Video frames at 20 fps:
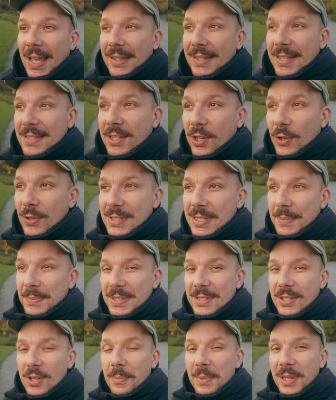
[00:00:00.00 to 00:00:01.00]
This concept
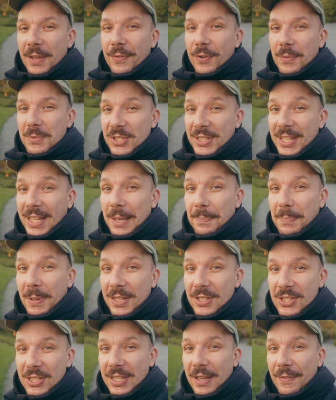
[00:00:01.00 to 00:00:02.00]
is coming from Jataka
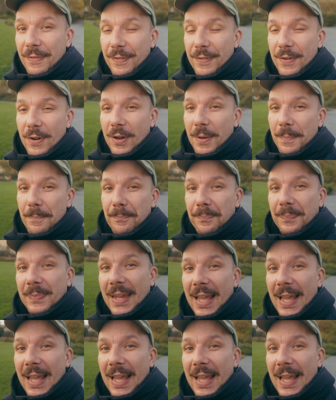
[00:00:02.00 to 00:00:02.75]
Parijata from